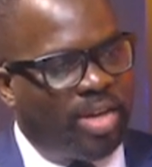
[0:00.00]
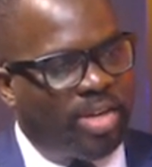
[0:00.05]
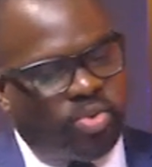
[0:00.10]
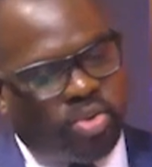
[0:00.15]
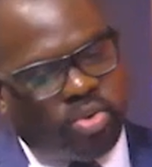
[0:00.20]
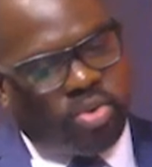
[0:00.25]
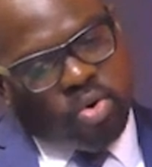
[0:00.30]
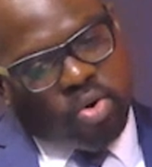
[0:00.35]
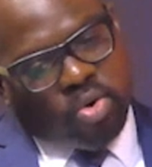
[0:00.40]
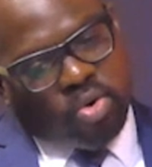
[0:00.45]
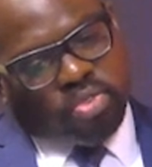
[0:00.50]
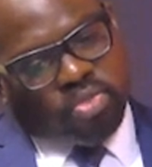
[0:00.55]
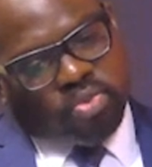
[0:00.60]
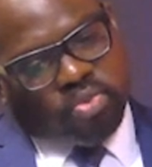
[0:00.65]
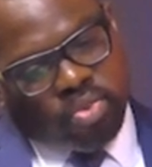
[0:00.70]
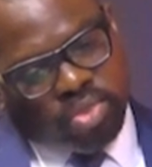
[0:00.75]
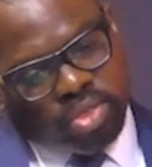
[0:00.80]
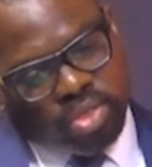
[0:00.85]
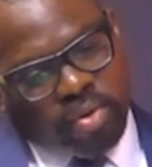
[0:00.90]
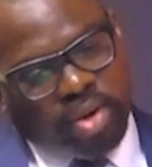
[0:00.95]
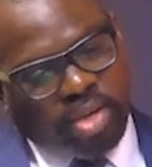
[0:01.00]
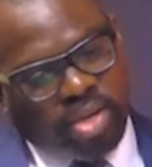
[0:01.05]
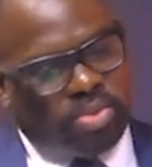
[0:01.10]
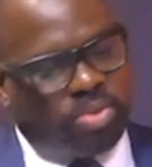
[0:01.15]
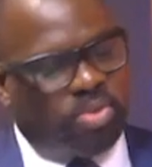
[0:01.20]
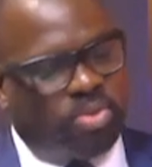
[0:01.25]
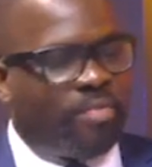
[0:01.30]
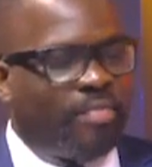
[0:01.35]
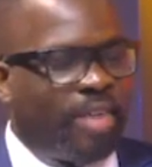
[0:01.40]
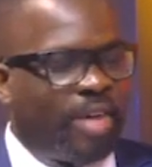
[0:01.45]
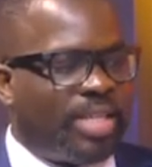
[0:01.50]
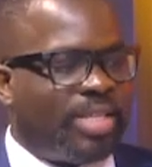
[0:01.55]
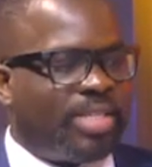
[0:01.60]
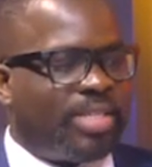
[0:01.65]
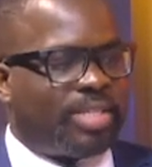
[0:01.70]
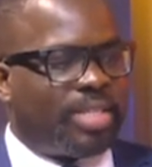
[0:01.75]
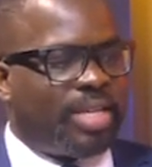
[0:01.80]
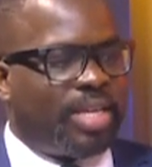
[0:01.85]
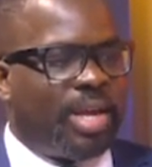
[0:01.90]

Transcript: as we go through the rest of this